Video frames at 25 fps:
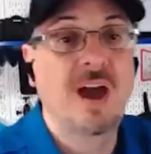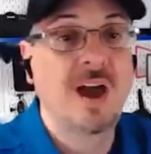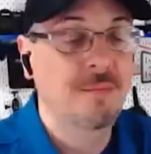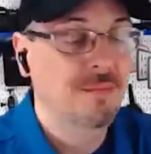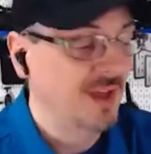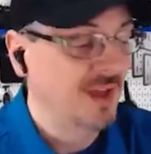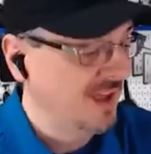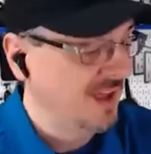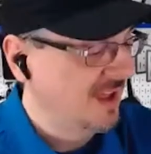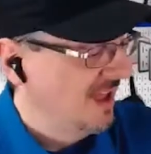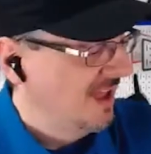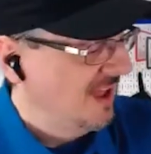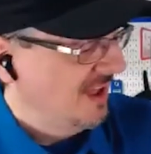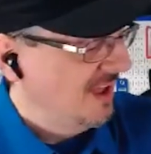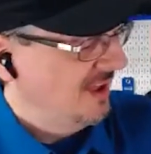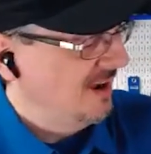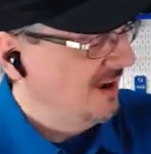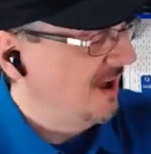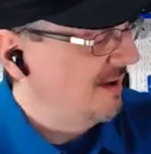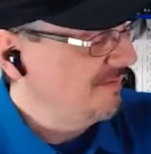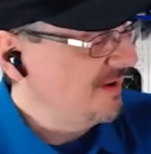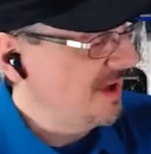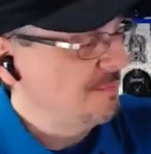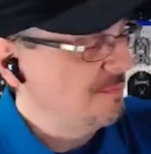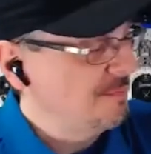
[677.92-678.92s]
I'm like, you know,
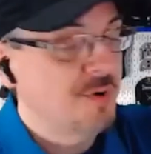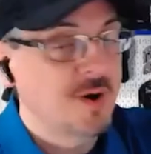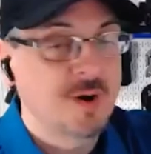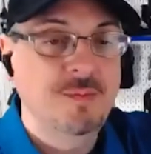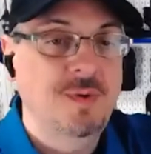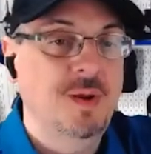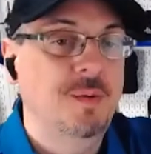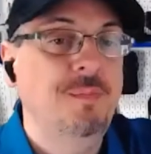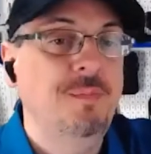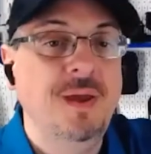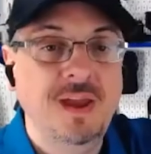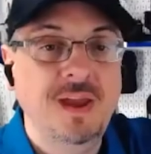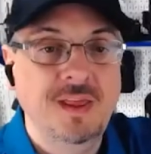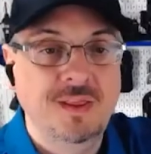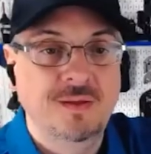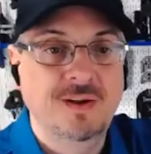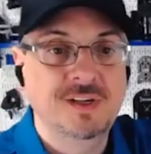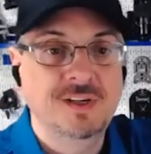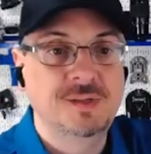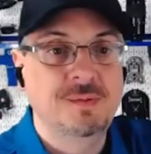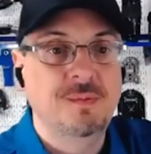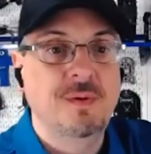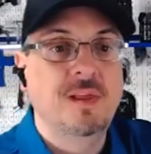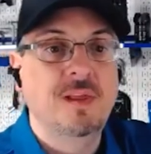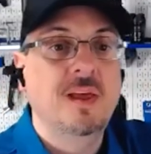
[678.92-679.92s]
I've got permanent pain the
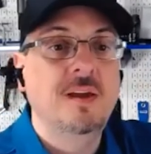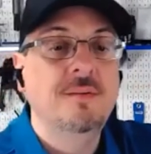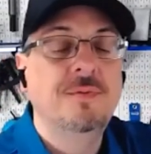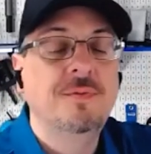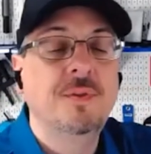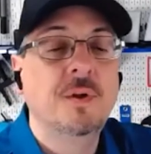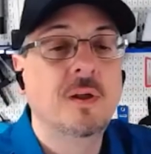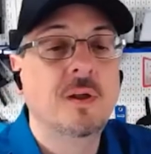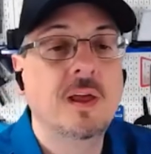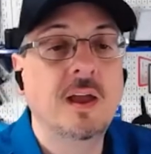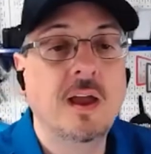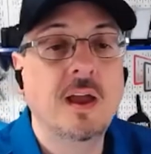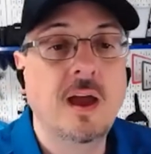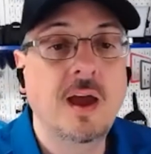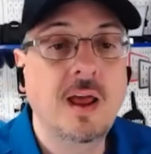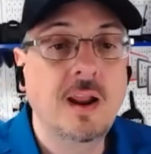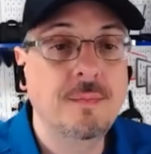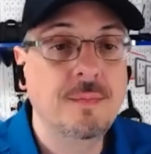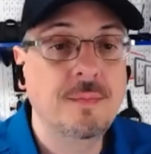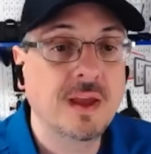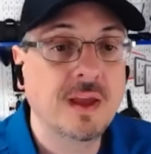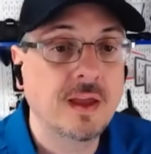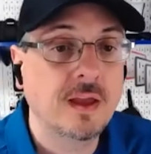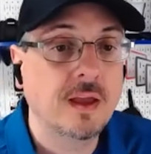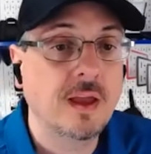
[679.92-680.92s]
rest of my life. They're like, and I'm
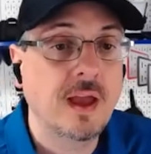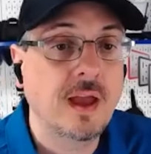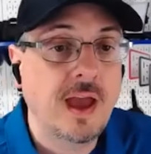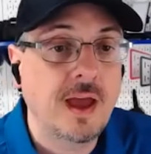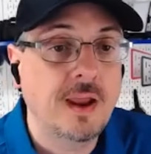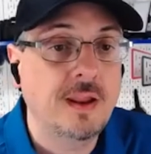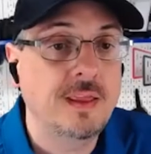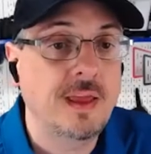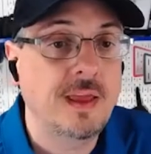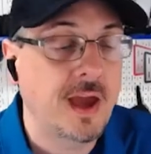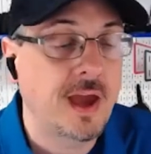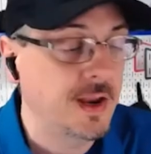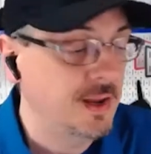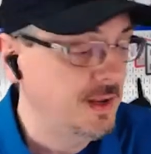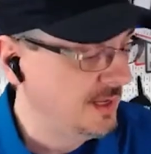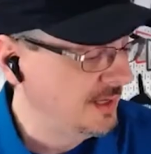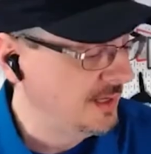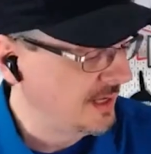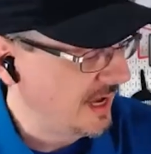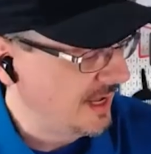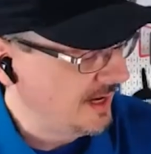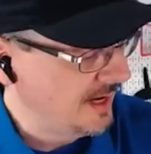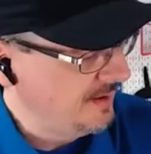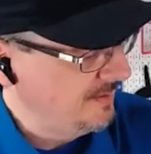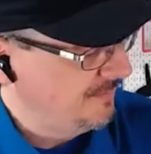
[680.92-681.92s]
like, how how do you
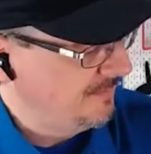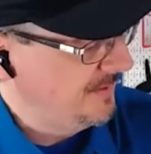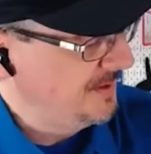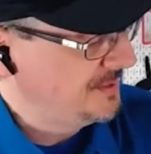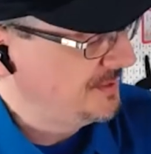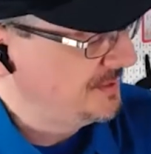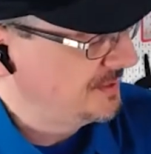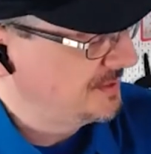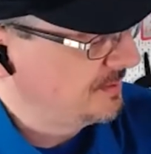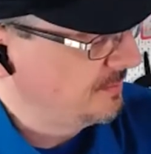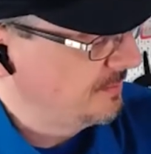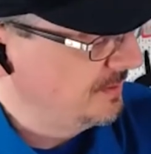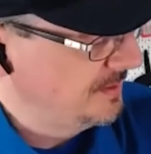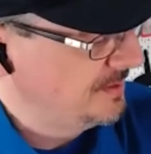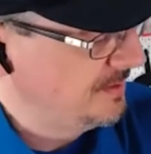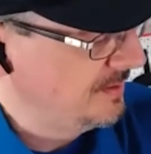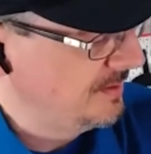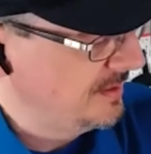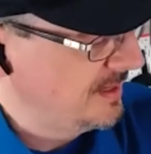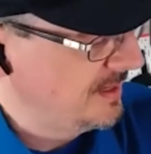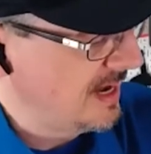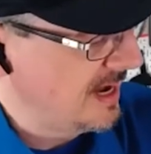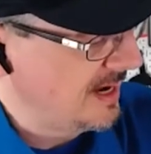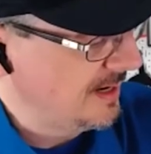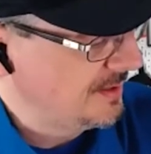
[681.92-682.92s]
how do you fix this? I went to a
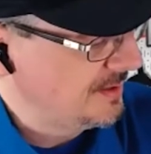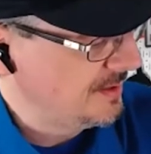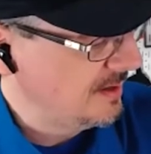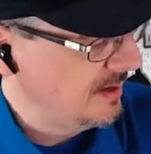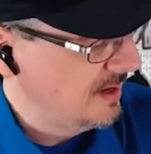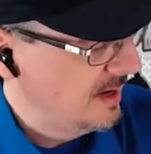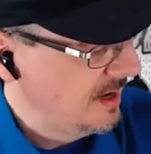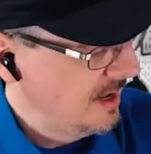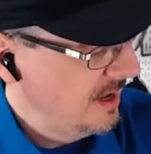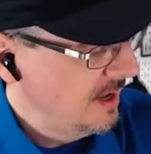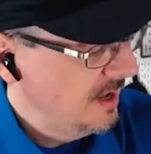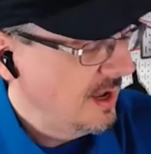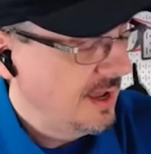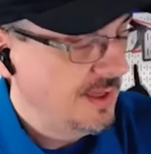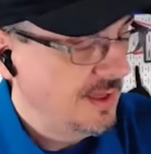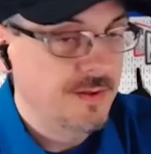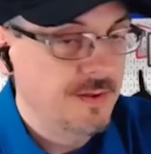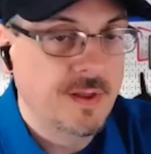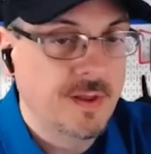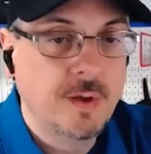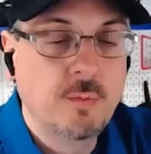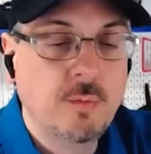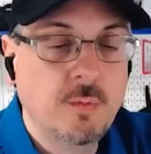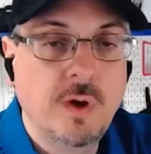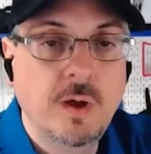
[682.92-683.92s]
doctor and they're
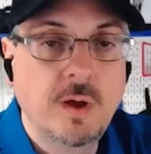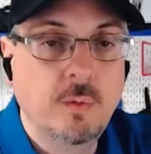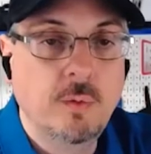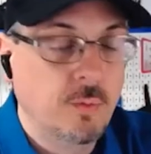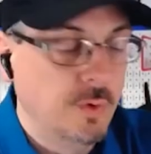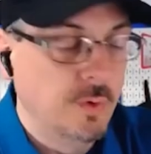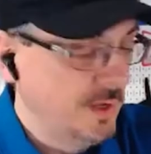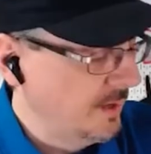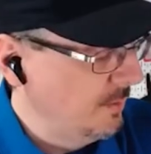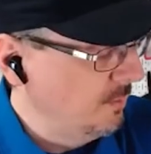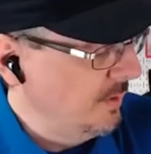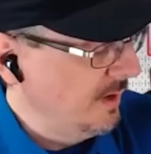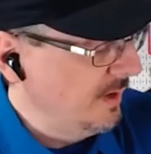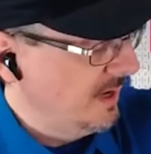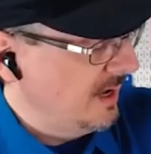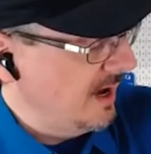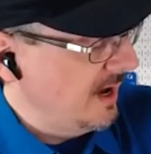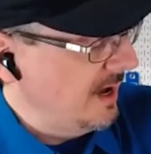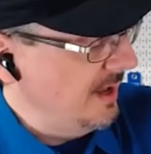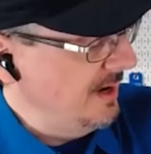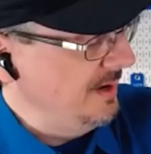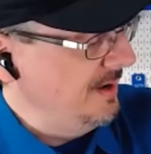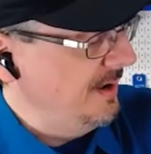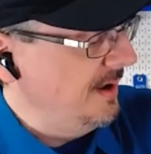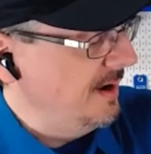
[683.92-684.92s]
like, well, we, we
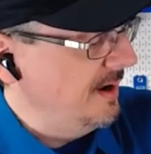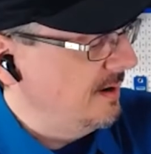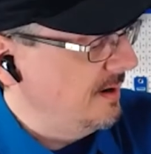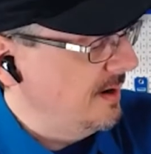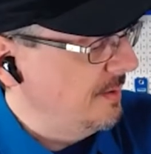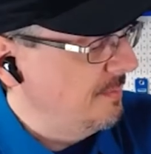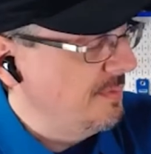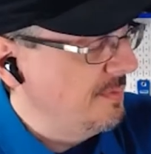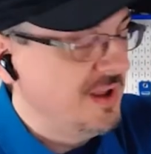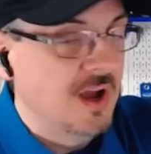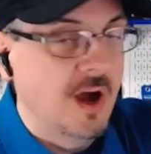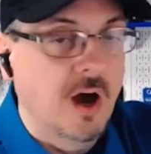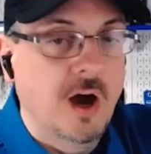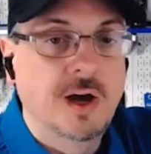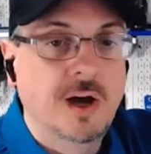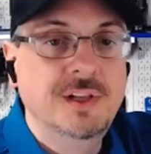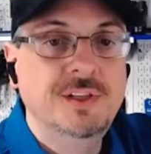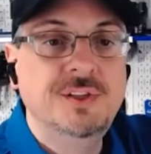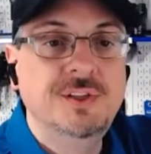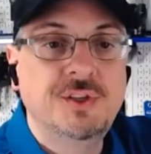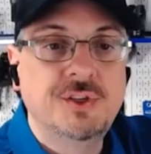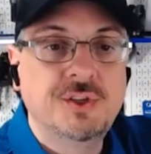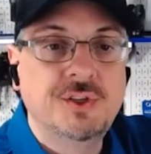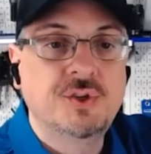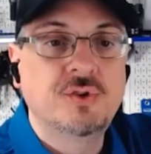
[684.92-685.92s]
cut in there and then we
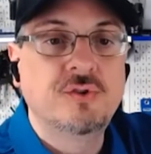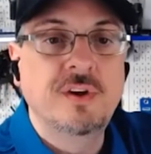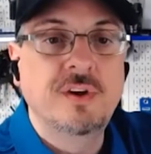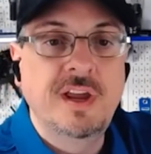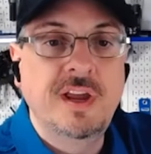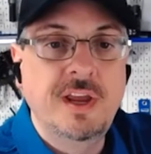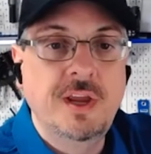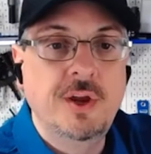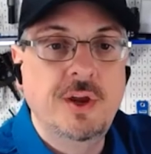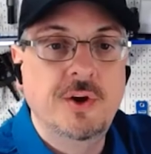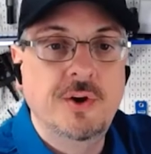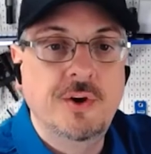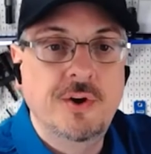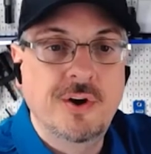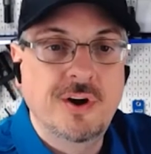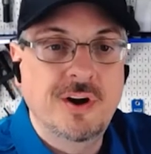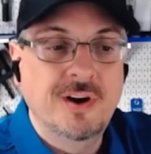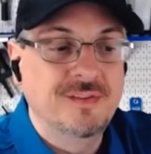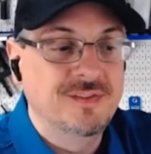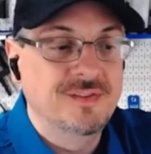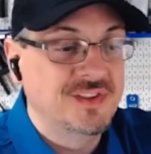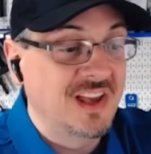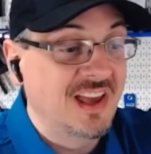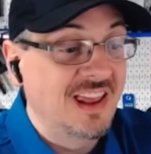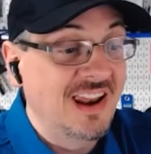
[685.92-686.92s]
unstring your
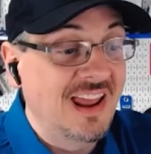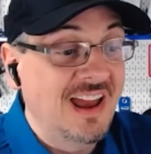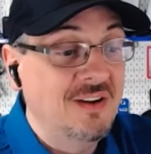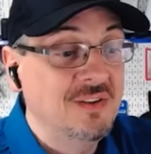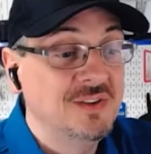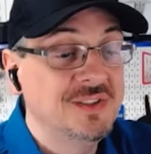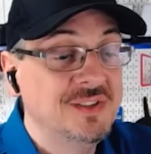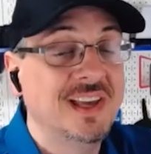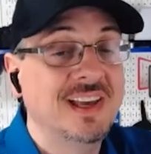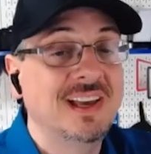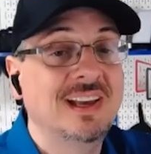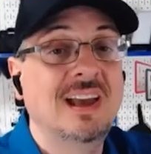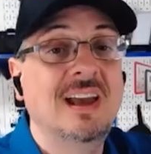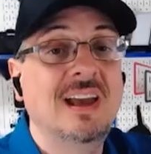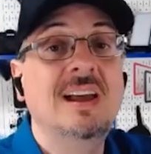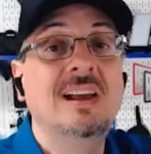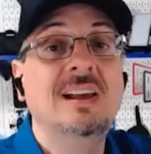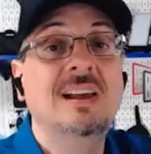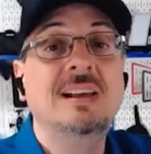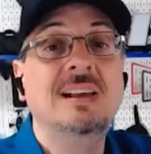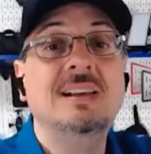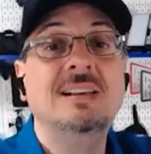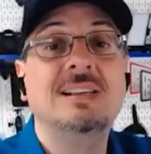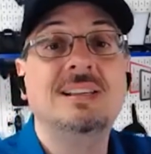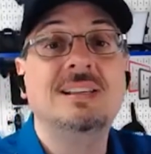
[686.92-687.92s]
nerves. And I was like,
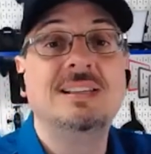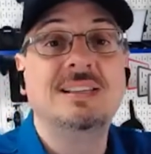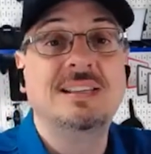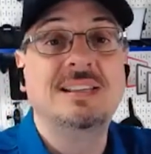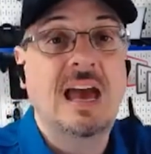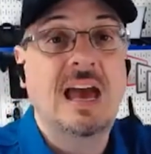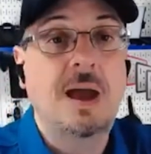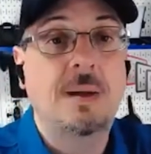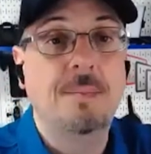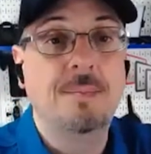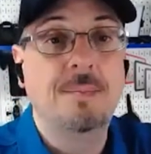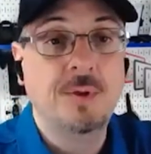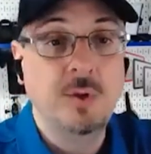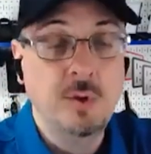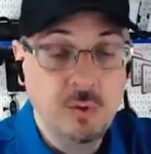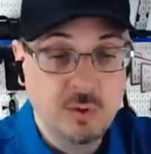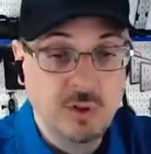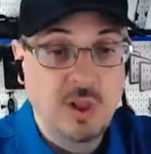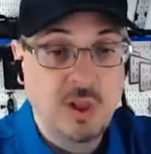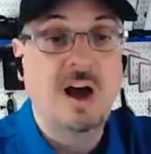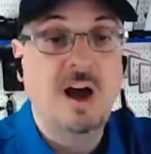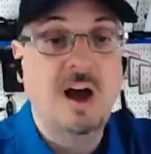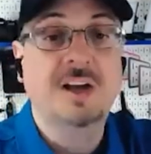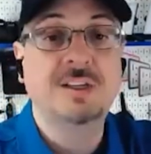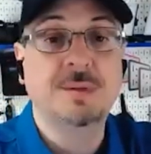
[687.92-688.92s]
stop. You
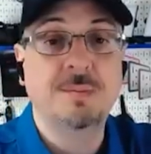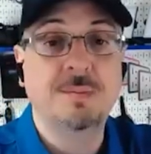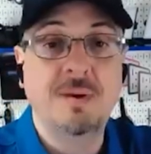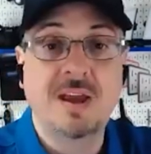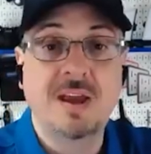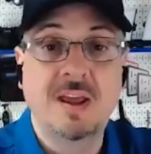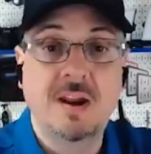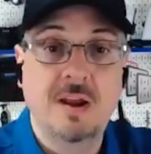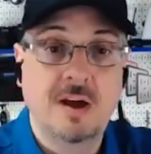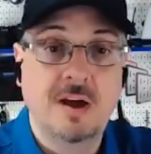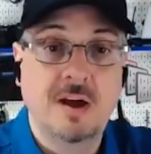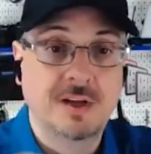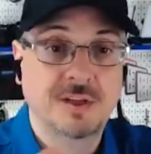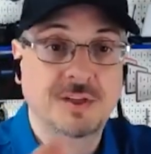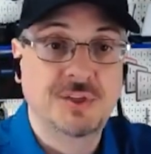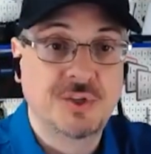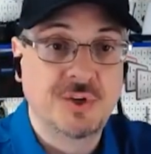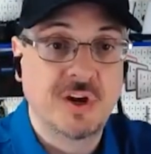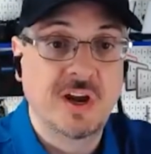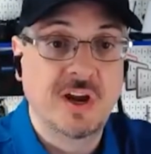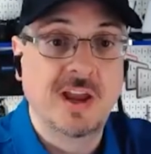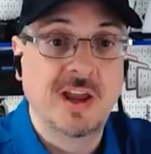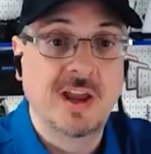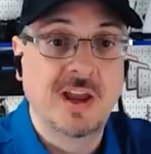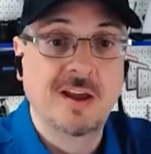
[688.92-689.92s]
lost me at
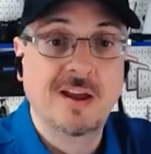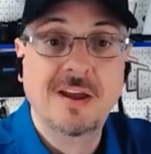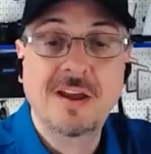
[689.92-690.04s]
unstring.